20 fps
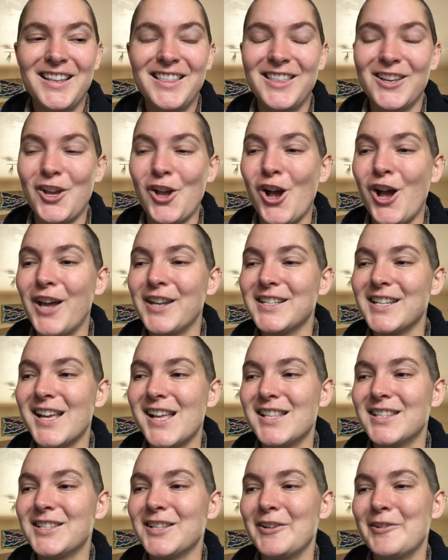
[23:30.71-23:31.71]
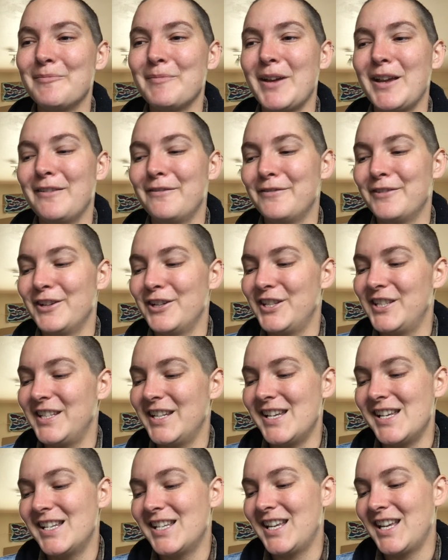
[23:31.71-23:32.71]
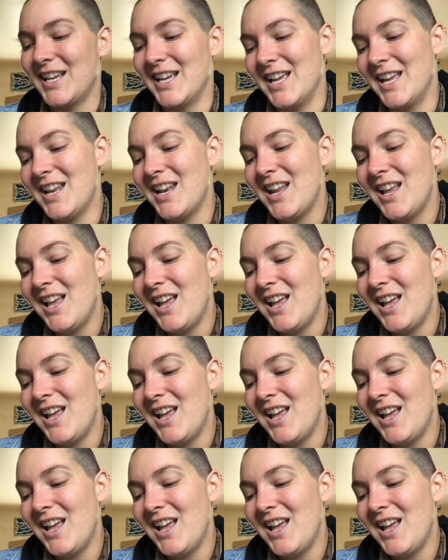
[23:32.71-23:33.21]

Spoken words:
the contents of my first aid kit.